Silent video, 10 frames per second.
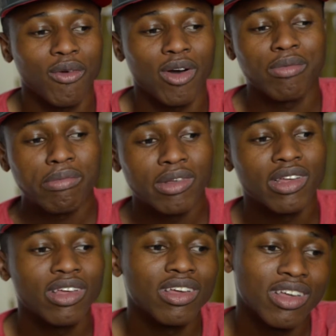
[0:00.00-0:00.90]
Well,
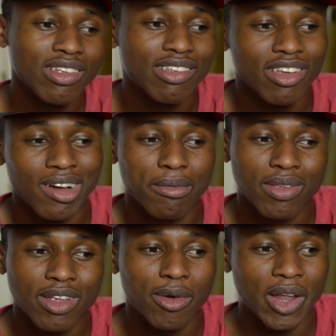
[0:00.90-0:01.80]
it's
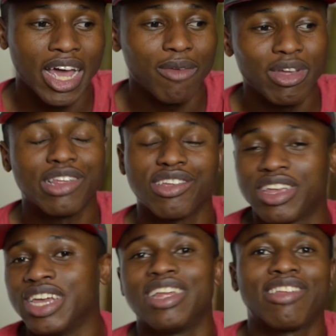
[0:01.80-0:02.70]
something like
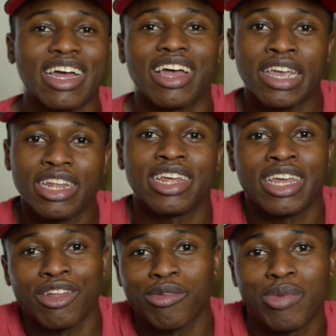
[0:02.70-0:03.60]
it's like a get
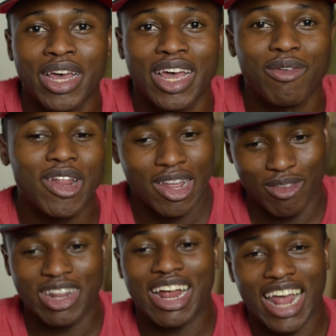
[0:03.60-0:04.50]
together band.
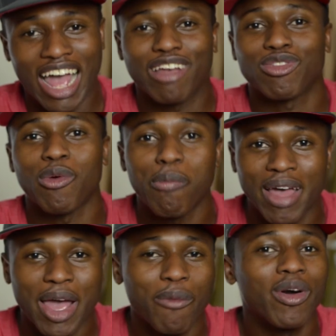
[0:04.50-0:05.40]
We not an actual
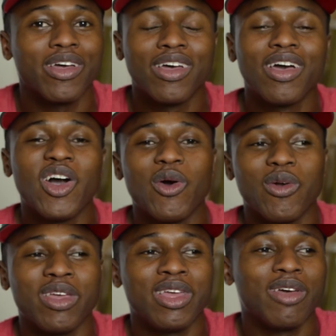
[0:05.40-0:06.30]
band, but
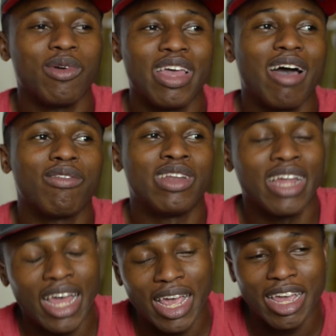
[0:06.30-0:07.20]
we have a
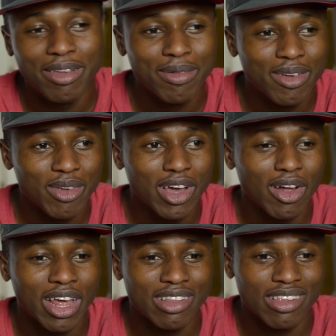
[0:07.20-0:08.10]
name. We
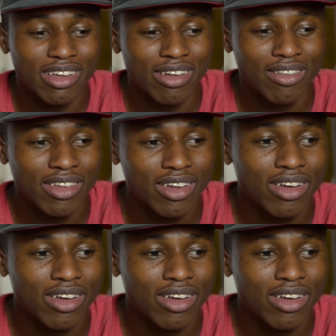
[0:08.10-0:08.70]
call ourselves